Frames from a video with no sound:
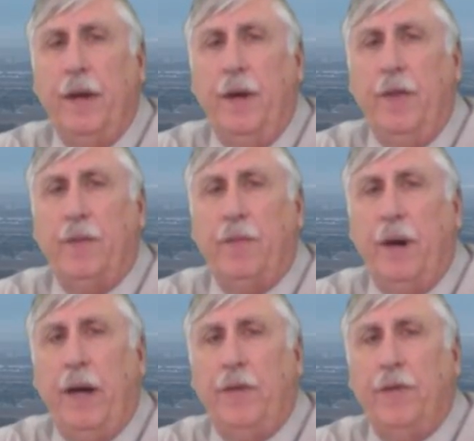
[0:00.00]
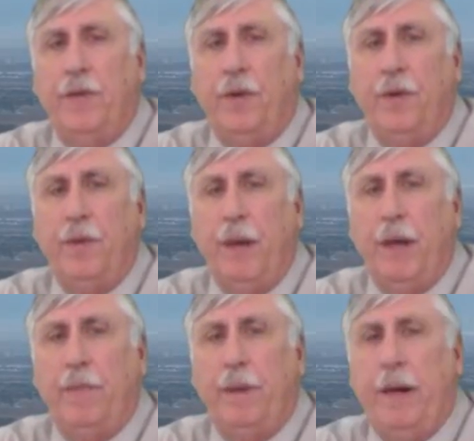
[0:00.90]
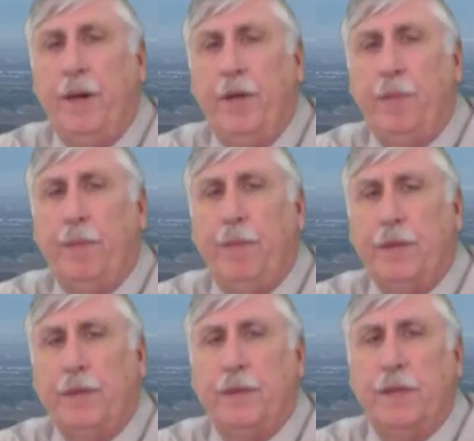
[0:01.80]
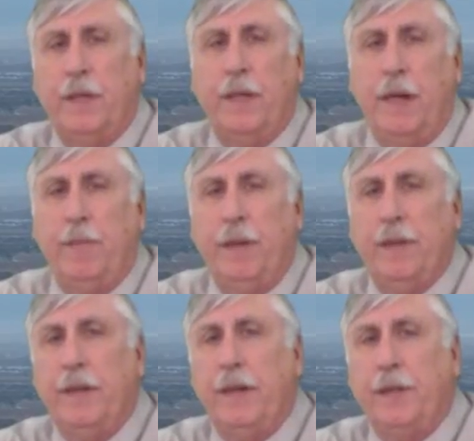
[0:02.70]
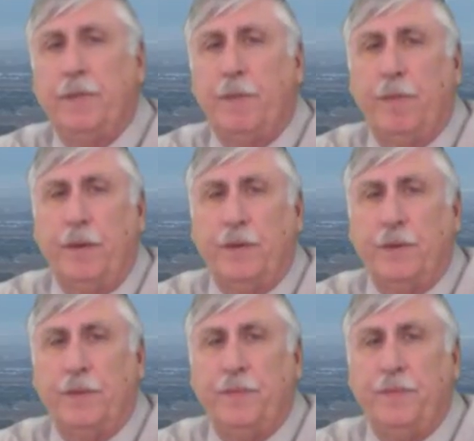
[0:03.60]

He said, why is this whole debate about his proposals and not about the others' proposals?